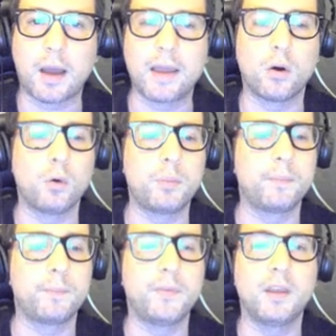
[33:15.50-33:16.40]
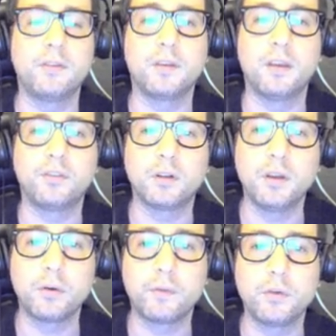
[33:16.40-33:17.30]
I hope this is
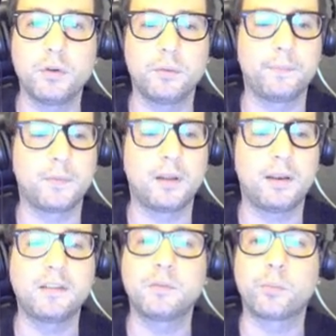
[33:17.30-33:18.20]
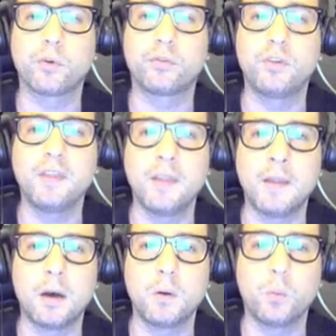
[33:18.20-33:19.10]
clear for you. Let's proceed
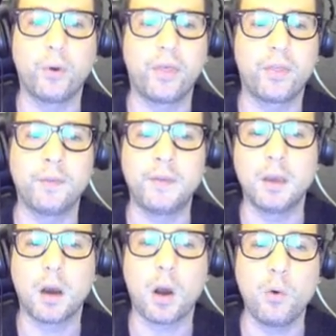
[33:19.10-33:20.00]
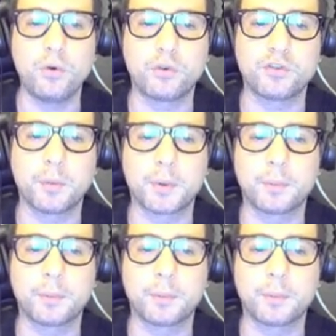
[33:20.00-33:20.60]
now with the ownership.